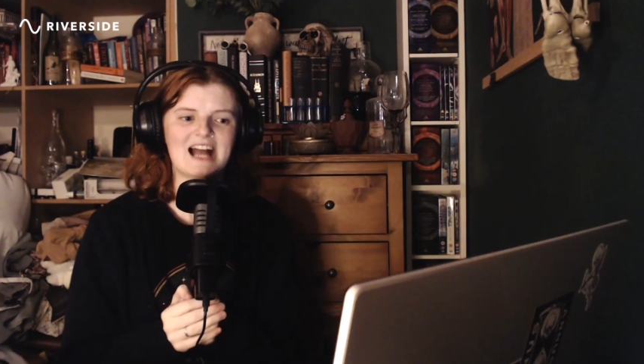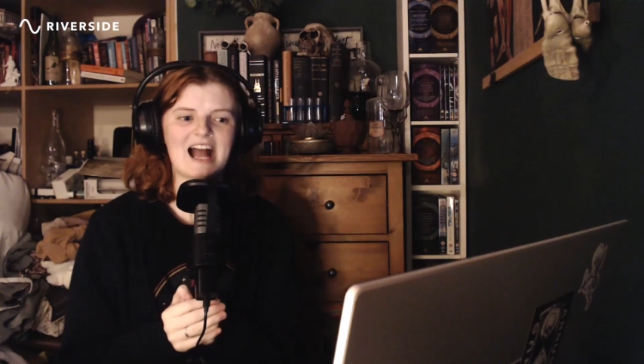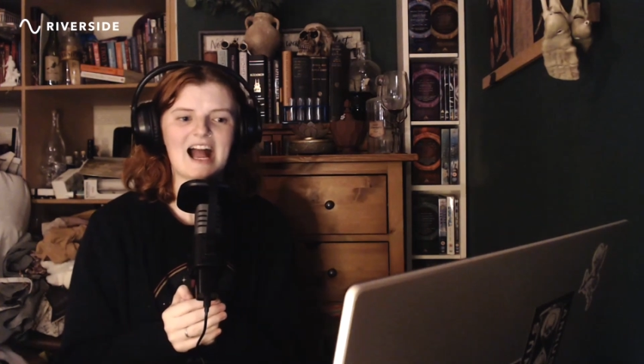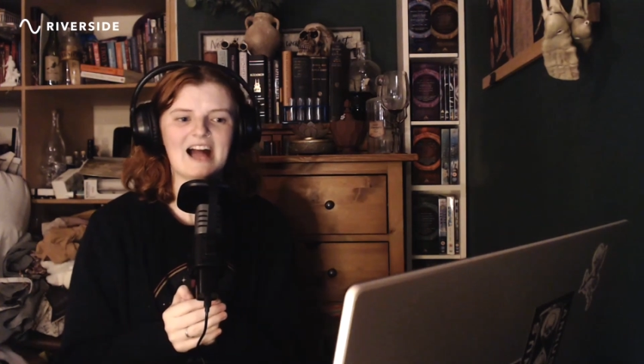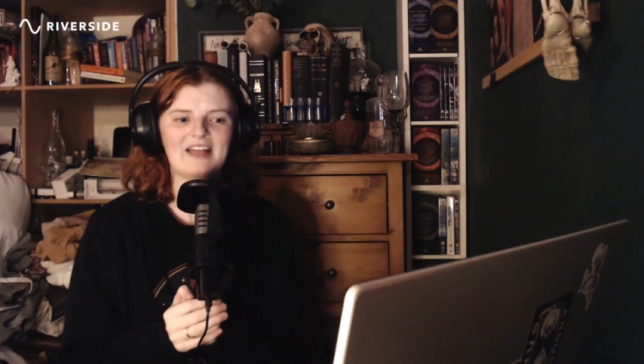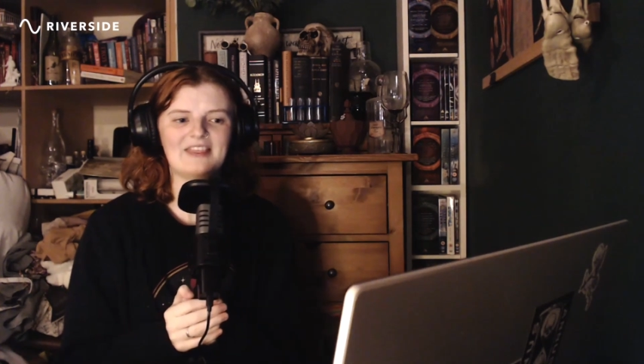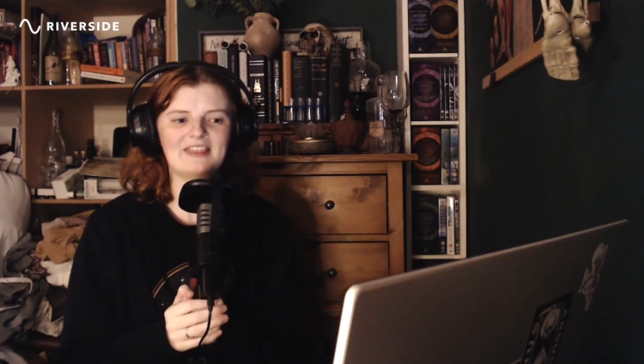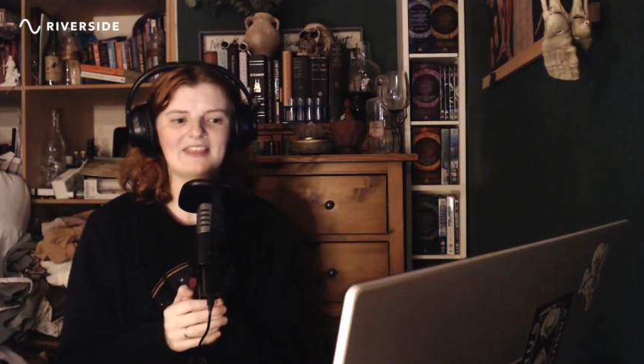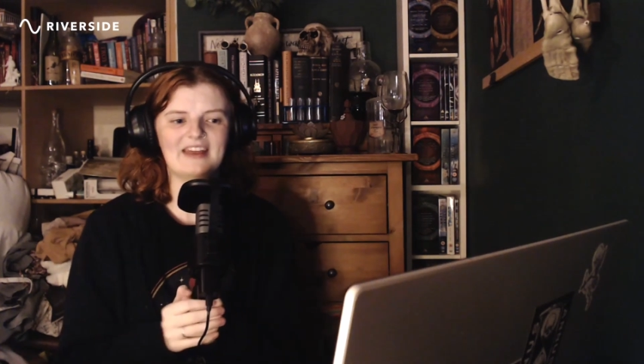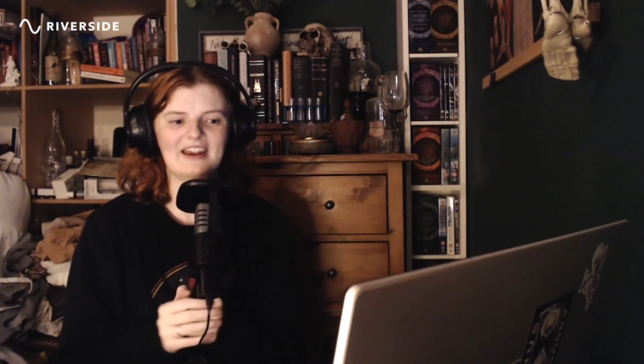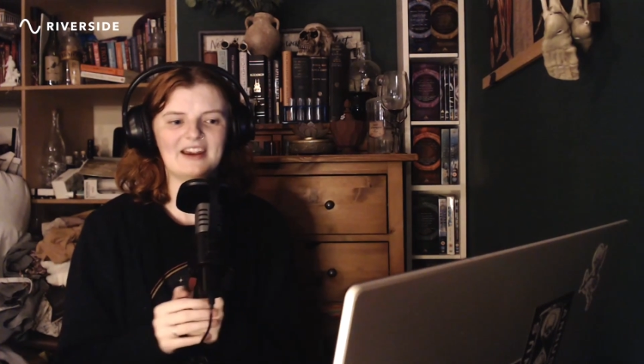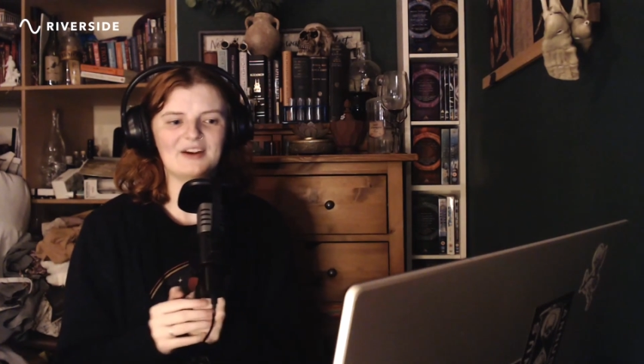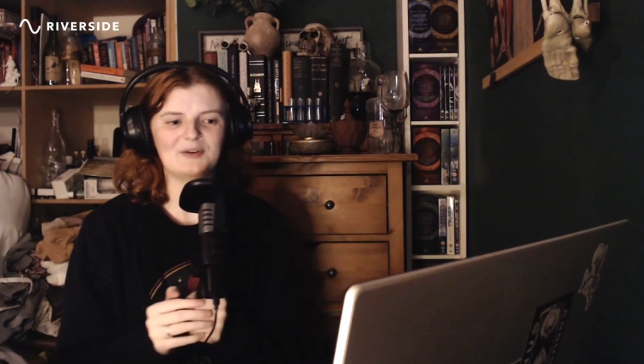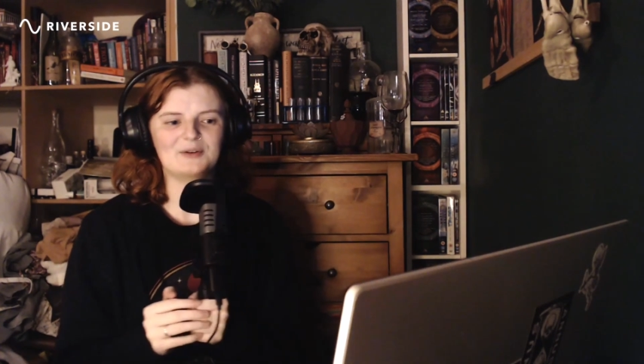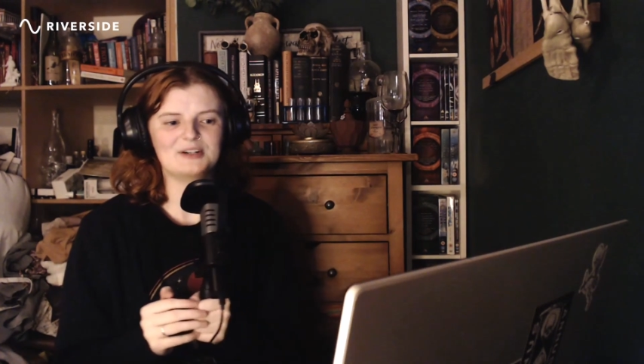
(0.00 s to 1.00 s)
And
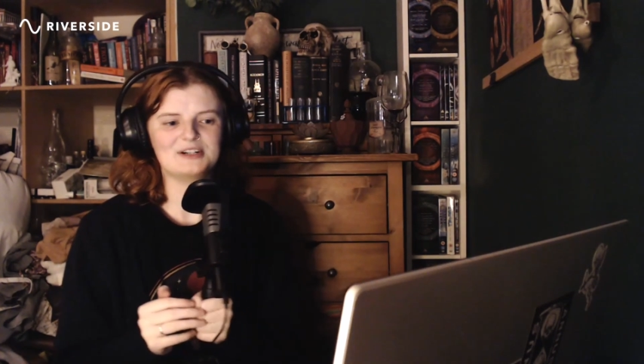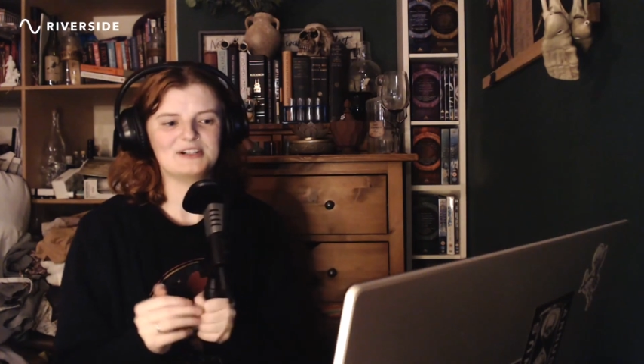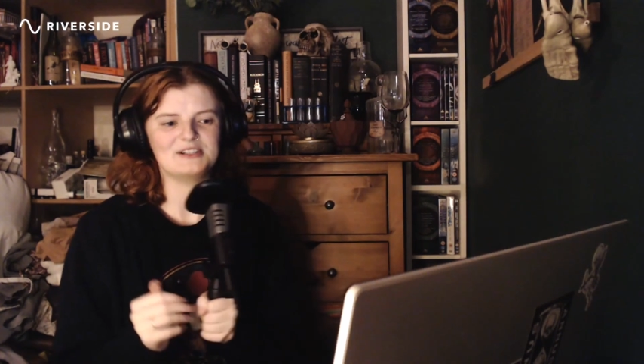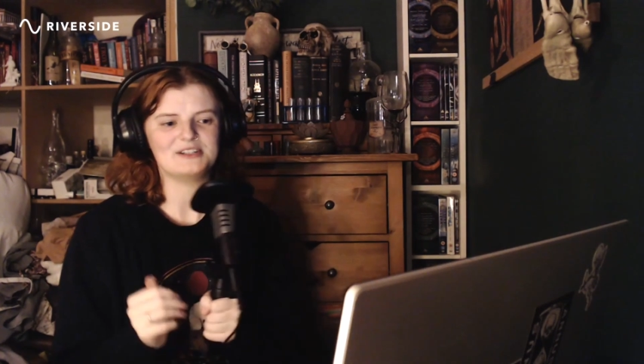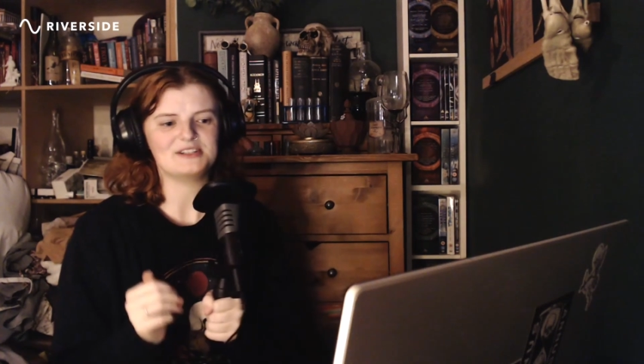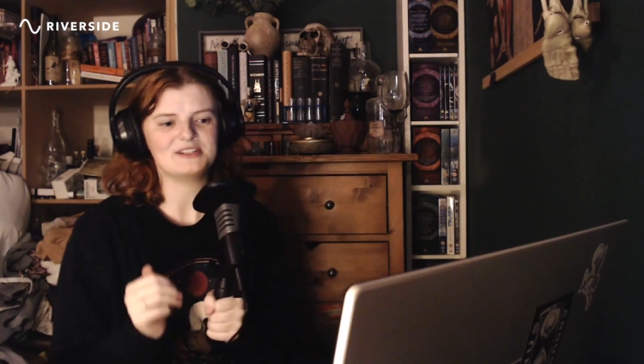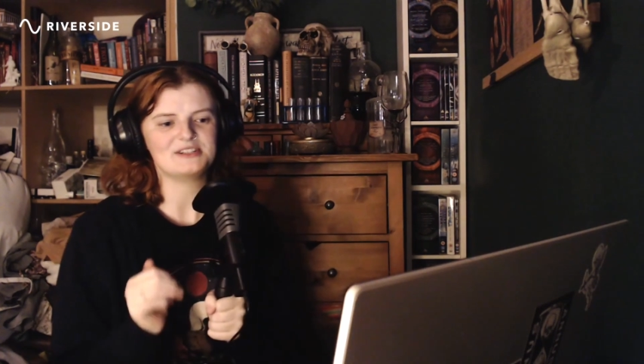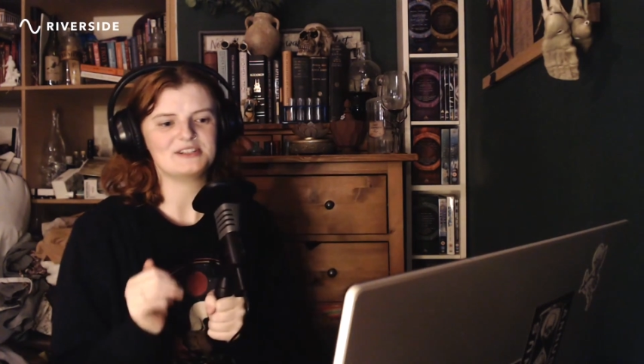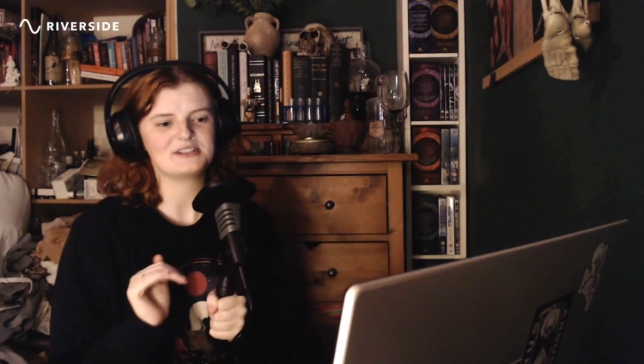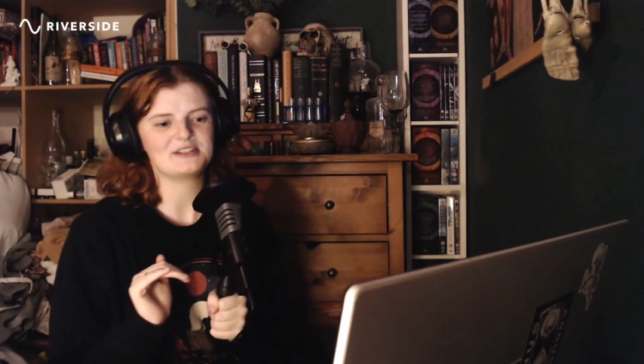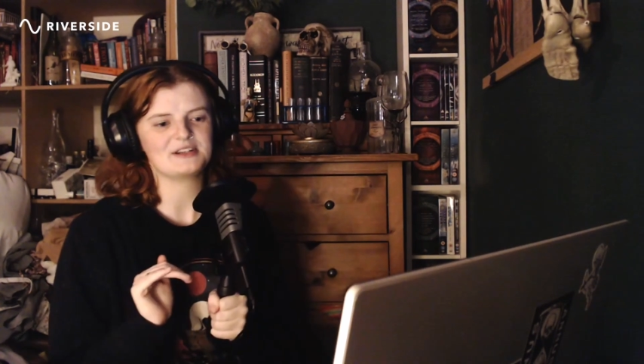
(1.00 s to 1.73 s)
there was